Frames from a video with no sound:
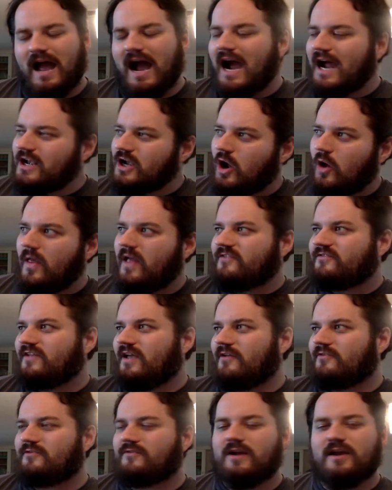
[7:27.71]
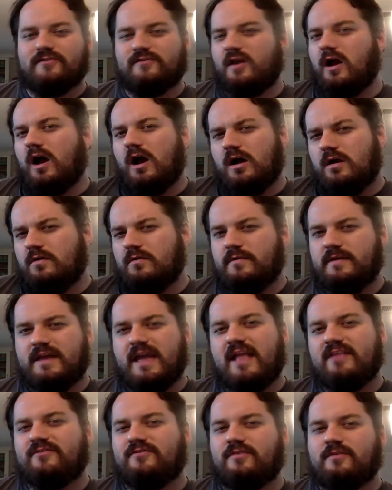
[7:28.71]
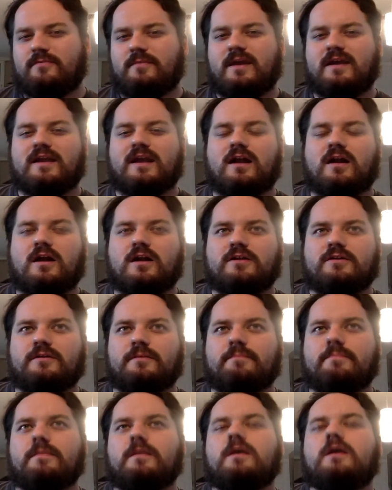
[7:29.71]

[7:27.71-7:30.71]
I know that sounds crazy. Oh, he hates the main character.